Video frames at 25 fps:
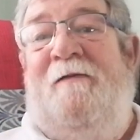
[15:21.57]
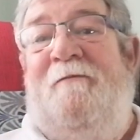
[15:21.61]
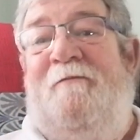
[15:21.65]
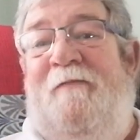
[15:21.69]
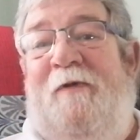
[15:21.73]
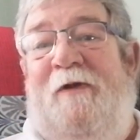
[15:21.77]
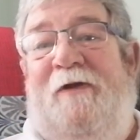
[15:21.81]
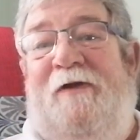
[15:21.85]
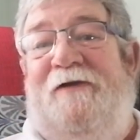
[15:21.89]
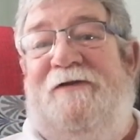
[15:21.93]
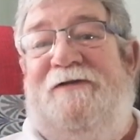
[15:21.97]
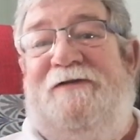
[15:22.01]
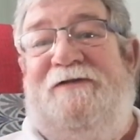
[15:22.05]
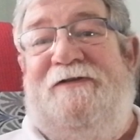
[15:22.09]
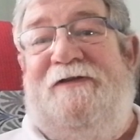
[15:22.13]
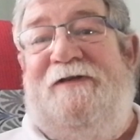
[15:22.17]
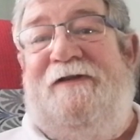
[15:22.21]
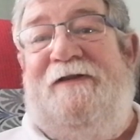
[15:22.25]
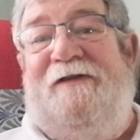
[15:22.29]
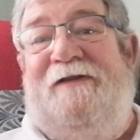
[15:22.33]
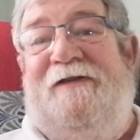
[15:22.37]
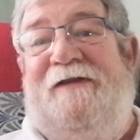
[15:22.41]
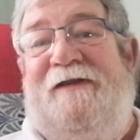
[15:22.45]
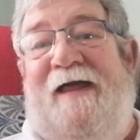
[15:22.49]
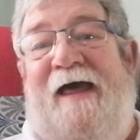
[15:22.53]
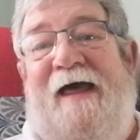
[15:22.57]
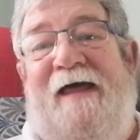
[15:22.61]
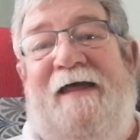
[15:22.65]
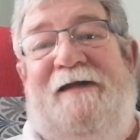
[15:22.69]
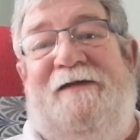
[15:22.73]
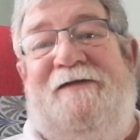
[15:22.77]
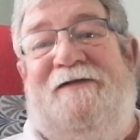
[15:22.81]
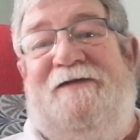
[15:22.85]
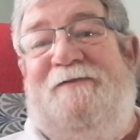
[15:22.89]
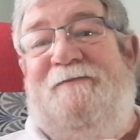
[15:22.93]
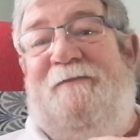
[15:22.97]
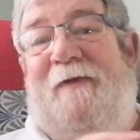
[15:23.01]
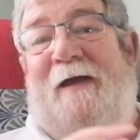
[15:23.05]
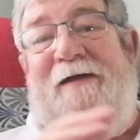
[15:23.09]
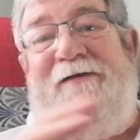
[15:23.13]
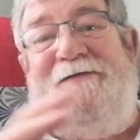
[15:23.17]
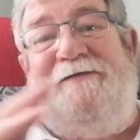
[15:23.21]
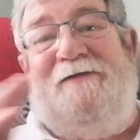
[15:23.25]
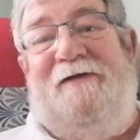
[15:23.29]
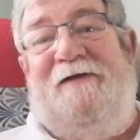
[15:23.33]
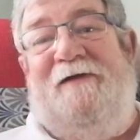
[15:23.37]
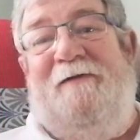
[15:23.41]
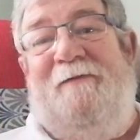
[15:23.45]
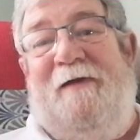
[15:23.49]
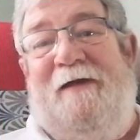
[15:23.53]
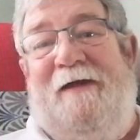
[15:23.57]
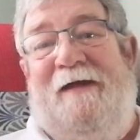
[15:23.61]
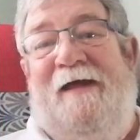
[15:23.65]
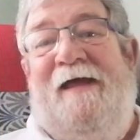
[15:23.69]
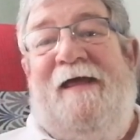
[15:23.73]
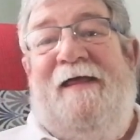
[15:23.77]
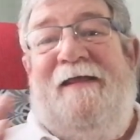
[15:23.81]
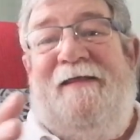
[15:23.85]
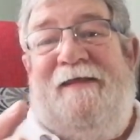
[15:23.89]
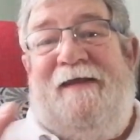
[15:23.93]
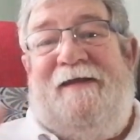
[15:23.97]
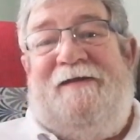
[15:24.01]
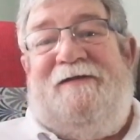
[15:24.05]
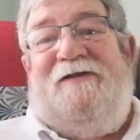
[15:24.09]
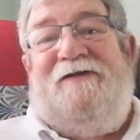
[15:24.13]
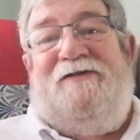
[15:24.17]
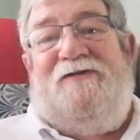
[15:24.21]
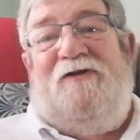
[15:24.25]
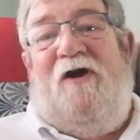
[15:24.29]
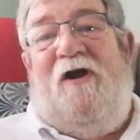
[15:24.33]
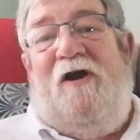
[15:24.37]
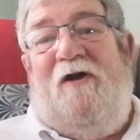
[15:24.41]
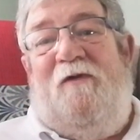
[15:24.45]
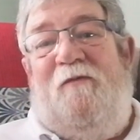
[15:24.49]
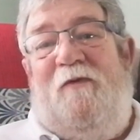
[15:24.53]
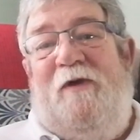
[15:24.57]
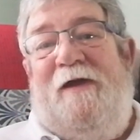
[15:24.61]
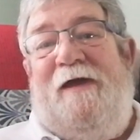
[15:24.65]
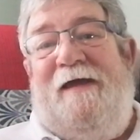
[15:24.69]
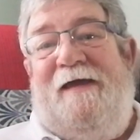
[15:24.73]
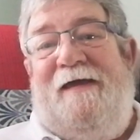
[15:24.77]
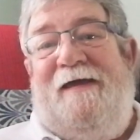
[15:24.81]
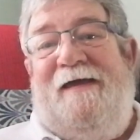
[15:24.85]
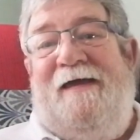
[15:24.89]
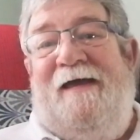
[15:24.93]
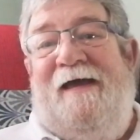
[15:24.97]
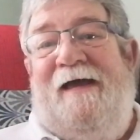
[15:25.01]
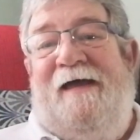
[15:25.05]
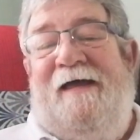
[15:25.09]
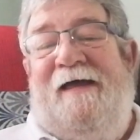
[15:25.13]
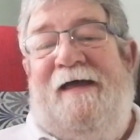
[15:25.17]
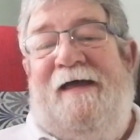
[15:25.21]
because that is special to me. This is our wee